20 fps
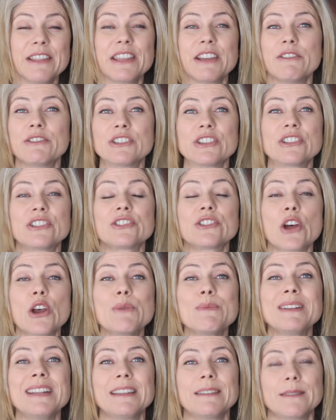There are just so
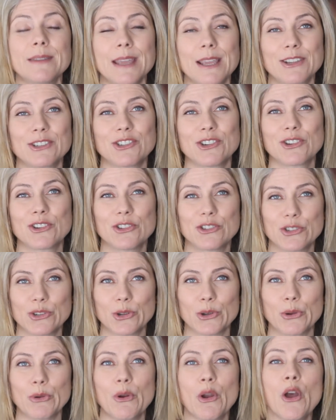many things you can
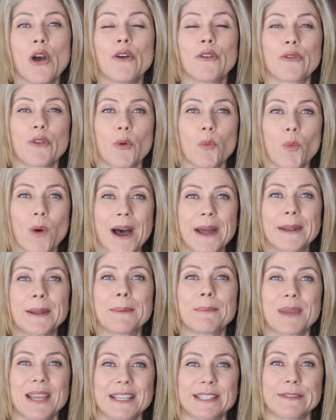do from one
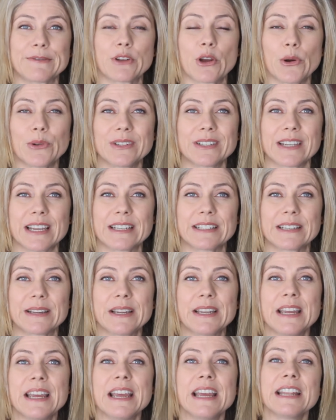piece of content.
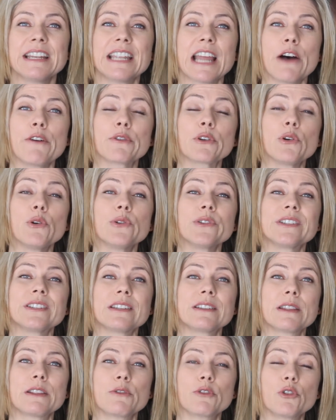Now, of course,
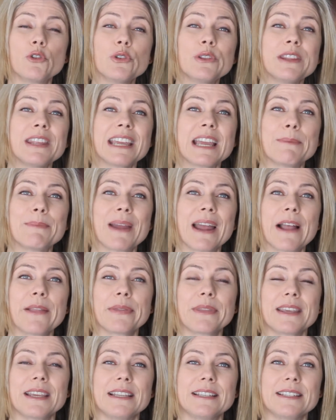the good thing
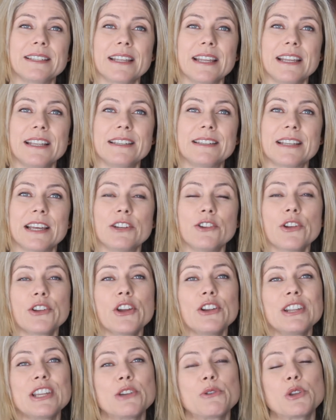about this is that not
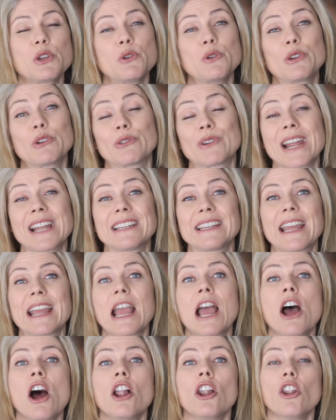only are you creating
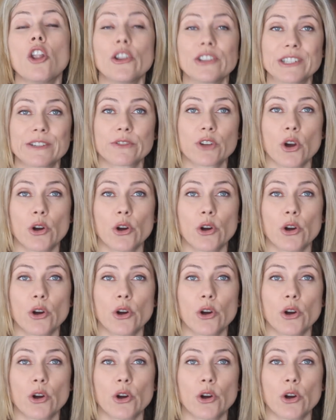lots of